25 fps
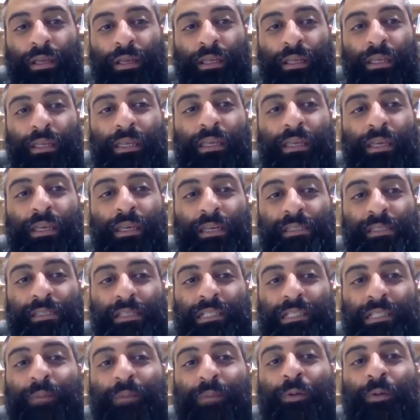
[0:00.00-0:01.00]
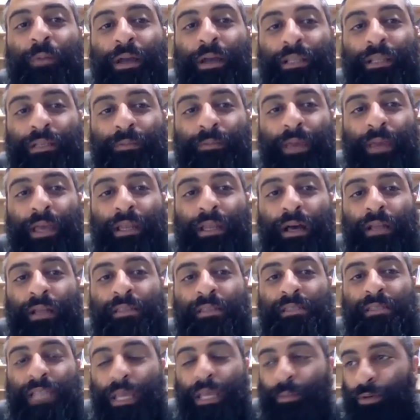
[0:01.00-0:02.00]
He is a double minded man,
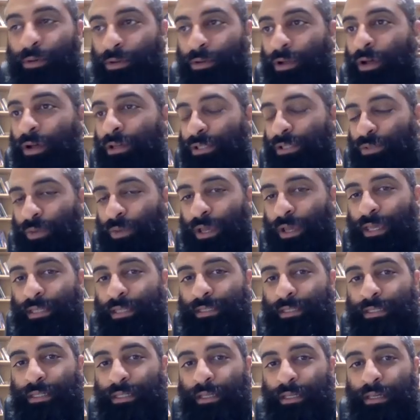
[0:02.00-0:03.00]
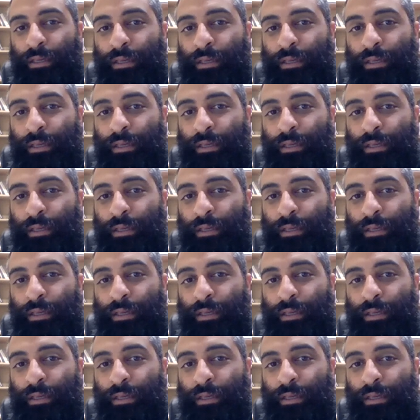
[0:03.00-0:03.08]
unstable in all his ways.